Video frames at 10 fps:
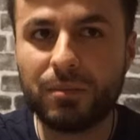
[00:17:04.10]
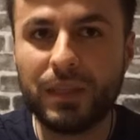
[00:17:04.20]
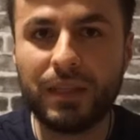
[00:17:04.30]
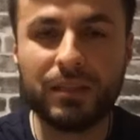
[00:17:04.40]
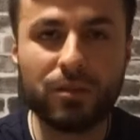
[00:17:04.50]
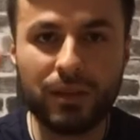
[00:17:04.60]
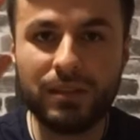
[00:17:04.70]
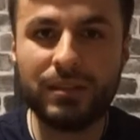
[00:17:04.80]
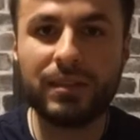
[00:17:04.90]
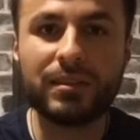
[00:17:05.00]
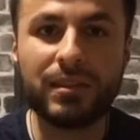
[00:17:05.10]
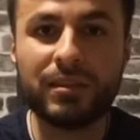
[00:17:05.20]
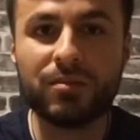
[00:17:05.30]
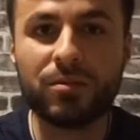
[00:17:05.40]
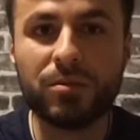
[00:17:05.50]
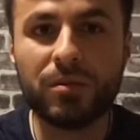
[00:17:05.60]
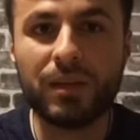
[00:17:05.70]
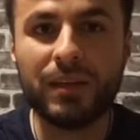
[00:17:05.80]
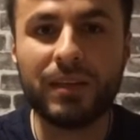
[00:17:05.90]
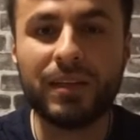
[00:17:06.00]
be like crazy successful,
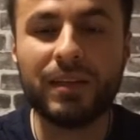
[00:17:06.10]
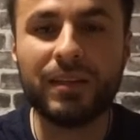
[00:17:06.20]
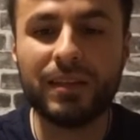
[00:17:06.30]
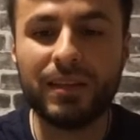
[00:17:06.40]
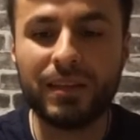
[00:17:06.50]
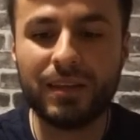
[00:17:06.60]
and then